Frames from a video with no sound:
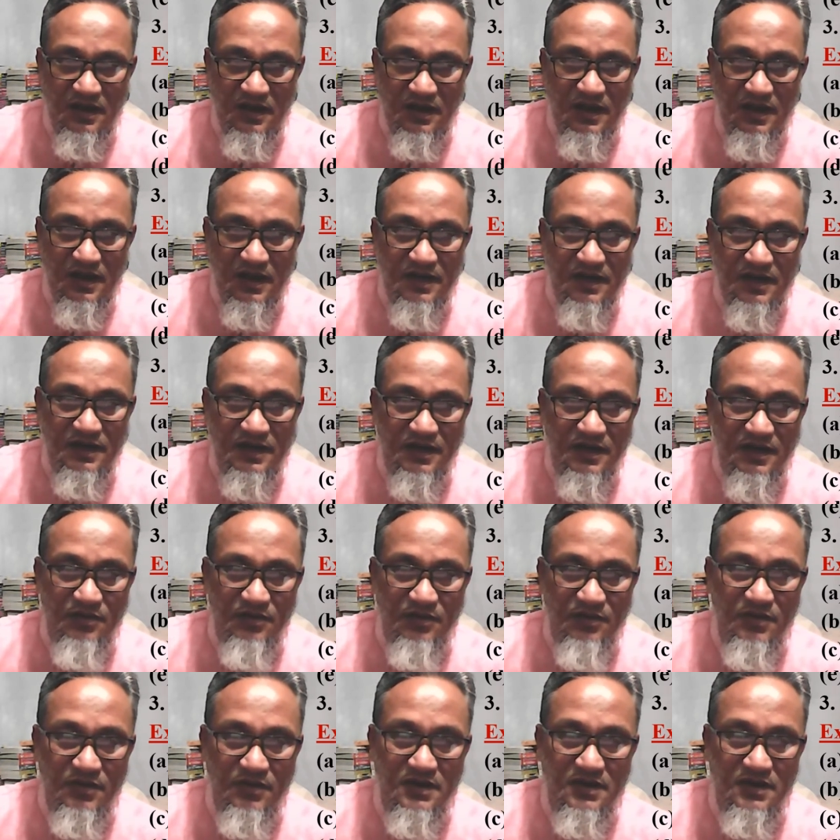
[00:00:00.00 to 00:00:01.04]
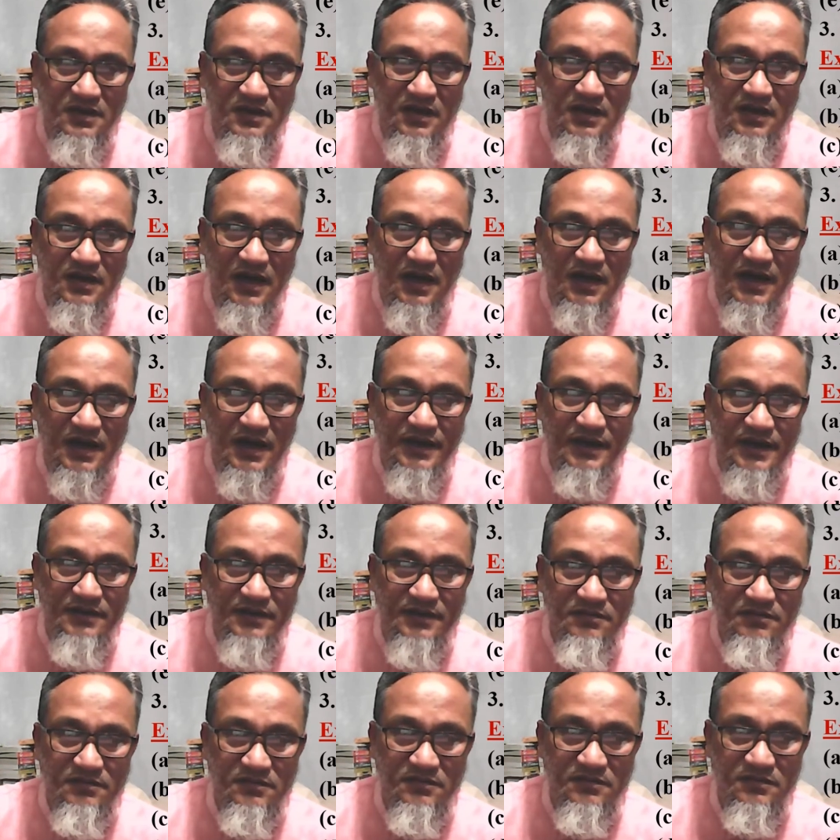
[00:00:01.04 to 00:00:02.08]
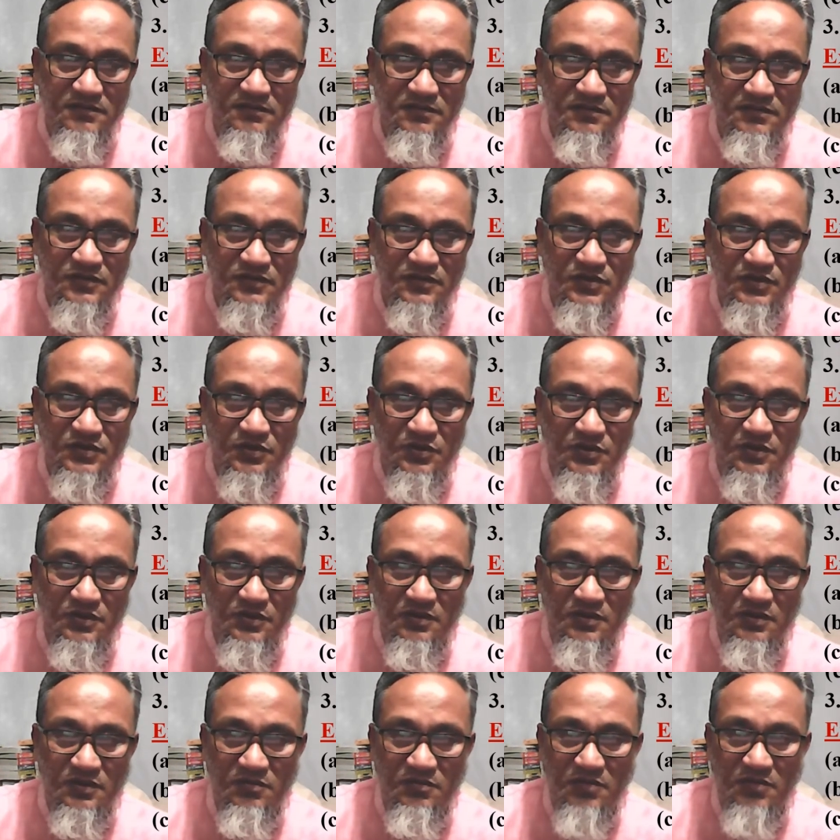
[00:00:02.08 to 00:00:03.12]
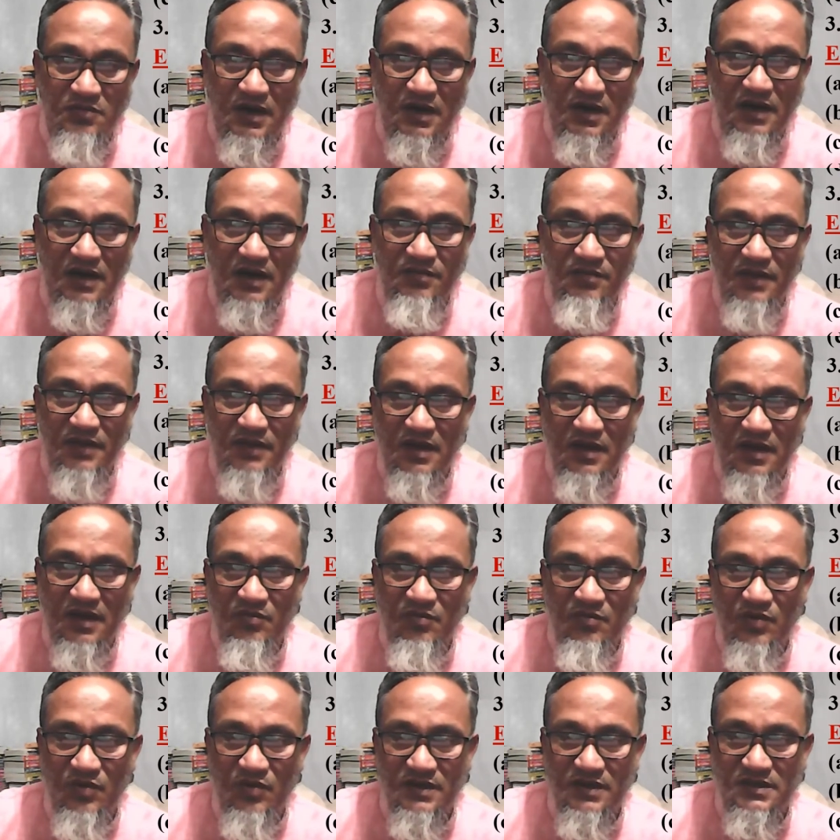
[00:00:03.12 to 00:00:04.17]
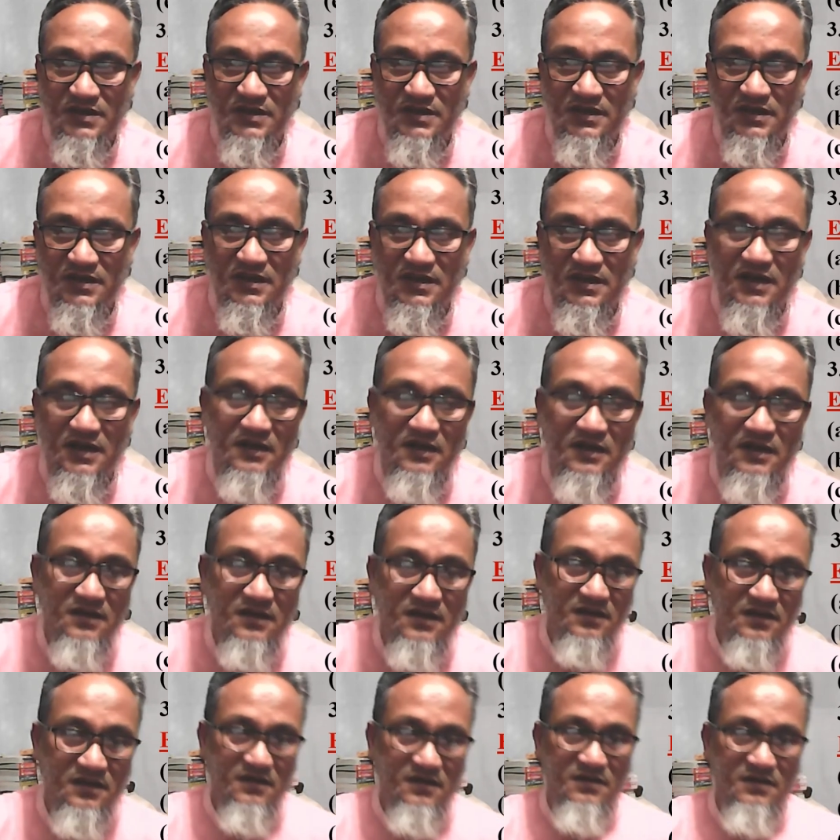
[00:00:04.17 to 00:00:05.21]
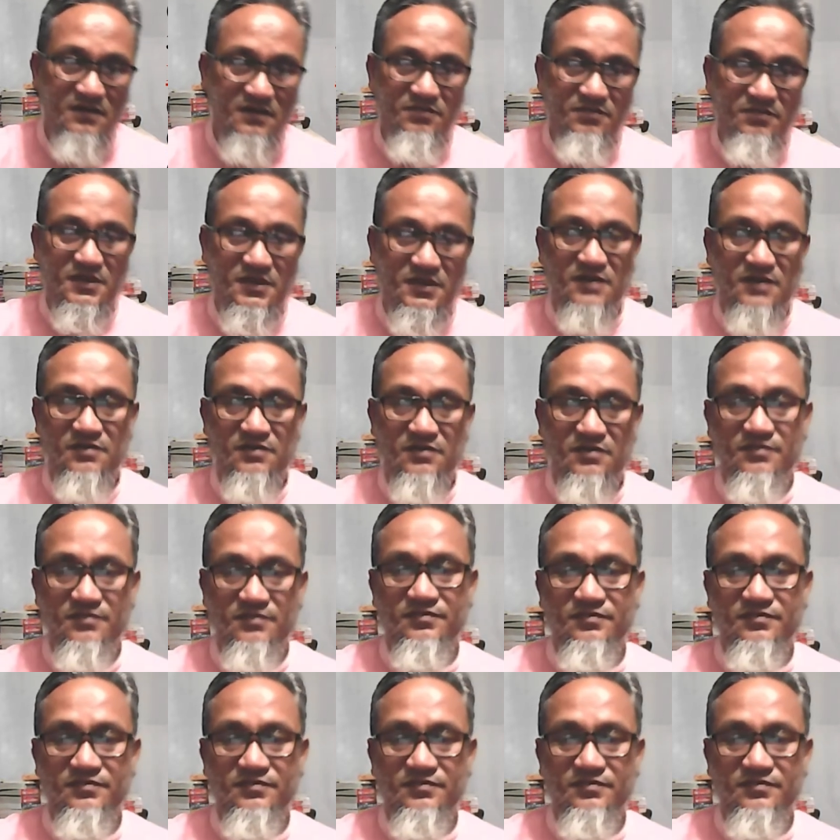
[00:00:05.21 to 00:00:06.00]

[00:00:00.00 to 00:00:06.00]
And head word I. So verb am washing the lady.